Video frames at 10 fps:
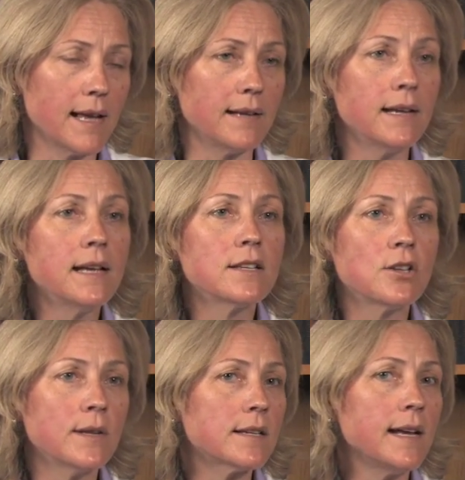And
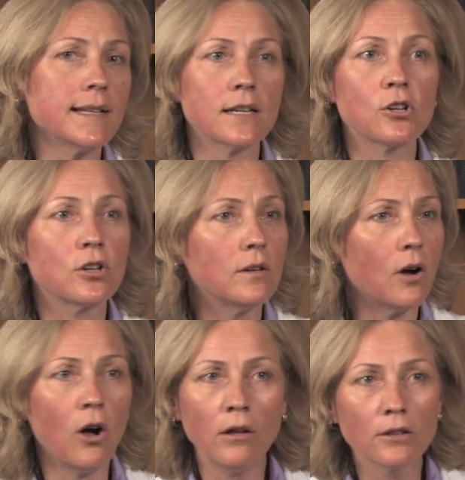so it's, a, it's a,
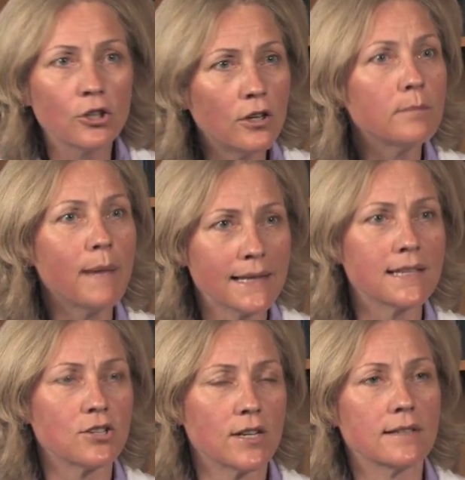all good
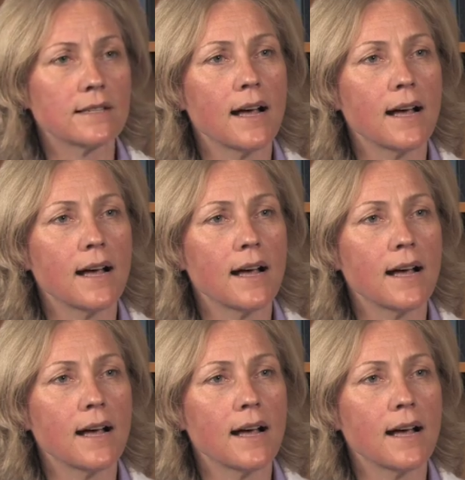messages.